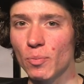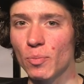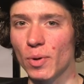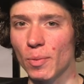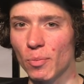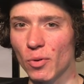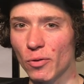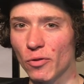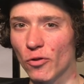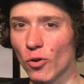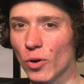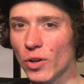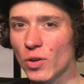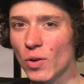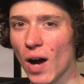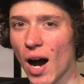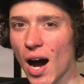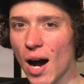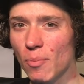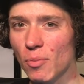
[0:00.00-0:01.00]
but before
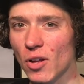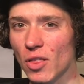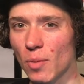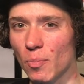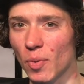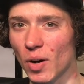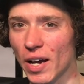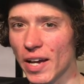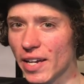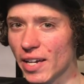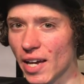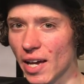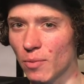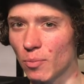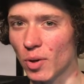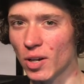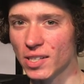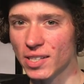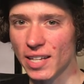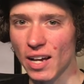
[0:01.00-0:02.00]
you hop on the bike
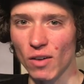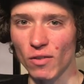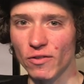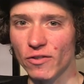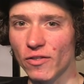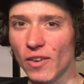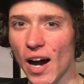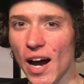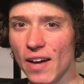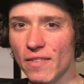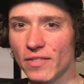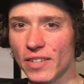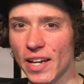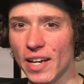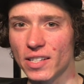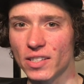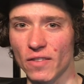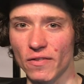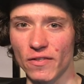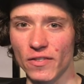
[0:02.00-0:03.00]
and bust out 5
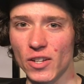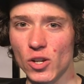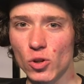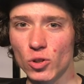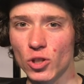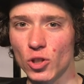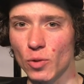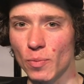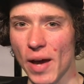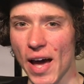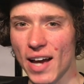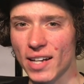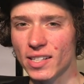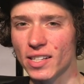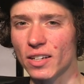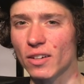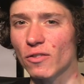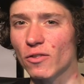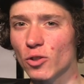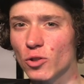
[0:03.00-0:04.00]
days of VO2
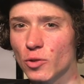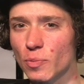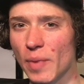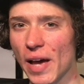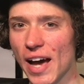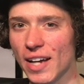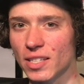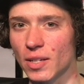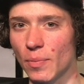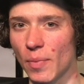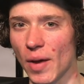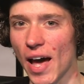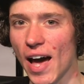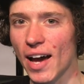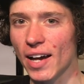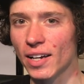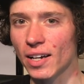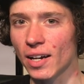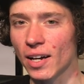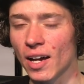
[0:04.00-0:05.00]
max intervals back to
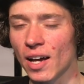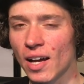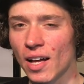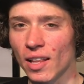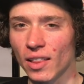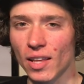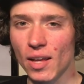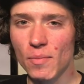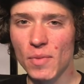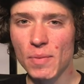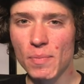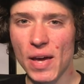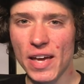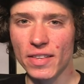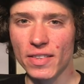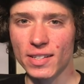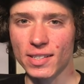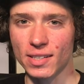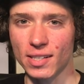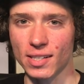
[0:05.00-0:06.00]
back, let me
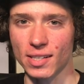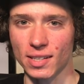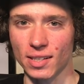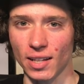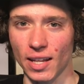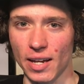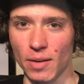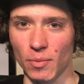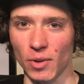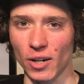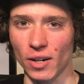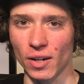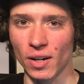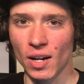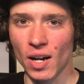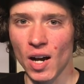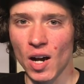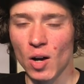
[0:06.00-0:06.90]
make this disclaimer.